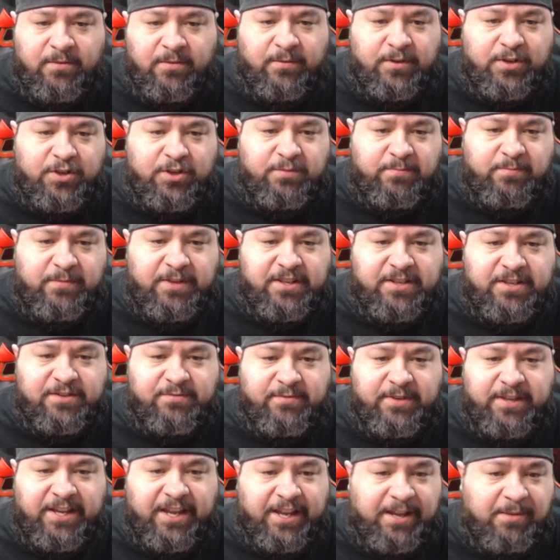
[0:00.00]
Which means
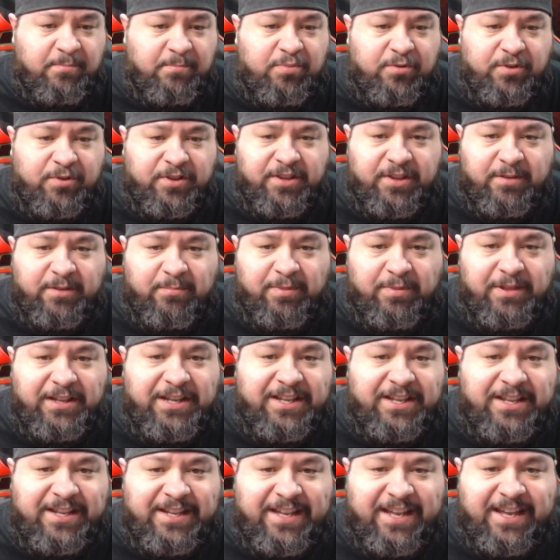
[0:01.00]
we can put the
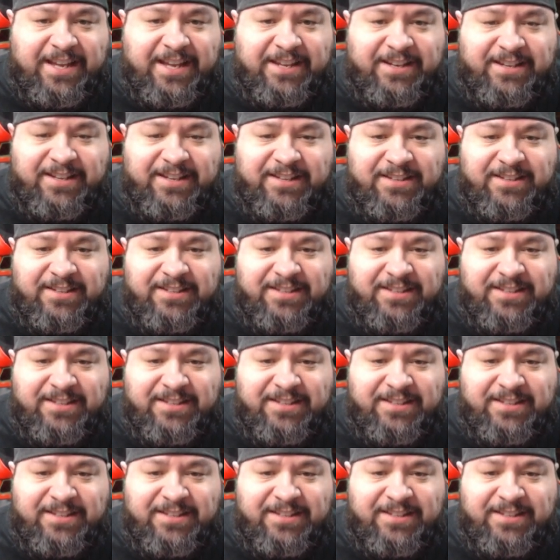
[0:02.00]
bleed again